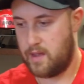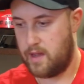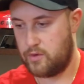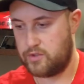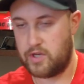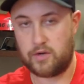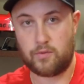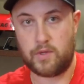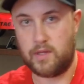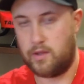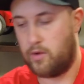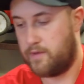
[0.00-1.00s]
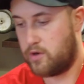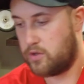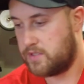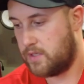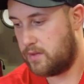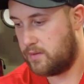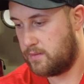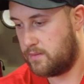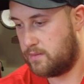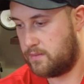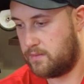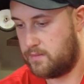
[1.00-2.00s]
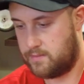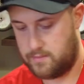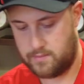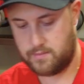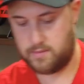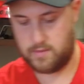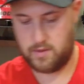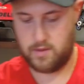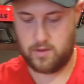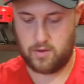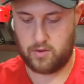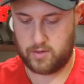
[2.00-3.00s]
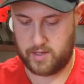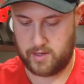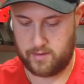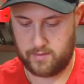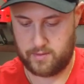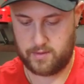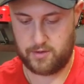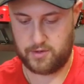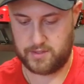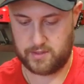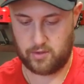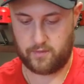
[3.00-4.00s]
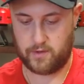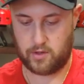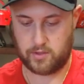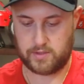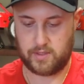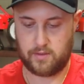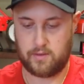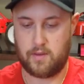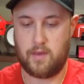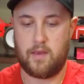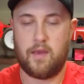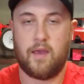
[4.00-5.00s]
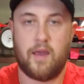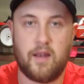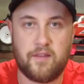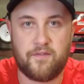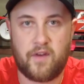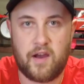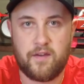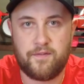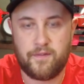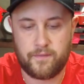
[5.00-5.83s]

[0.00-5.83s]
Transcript: I'll start with the Nitro Rc. Okay, here is the Nitro Rc Elite 5.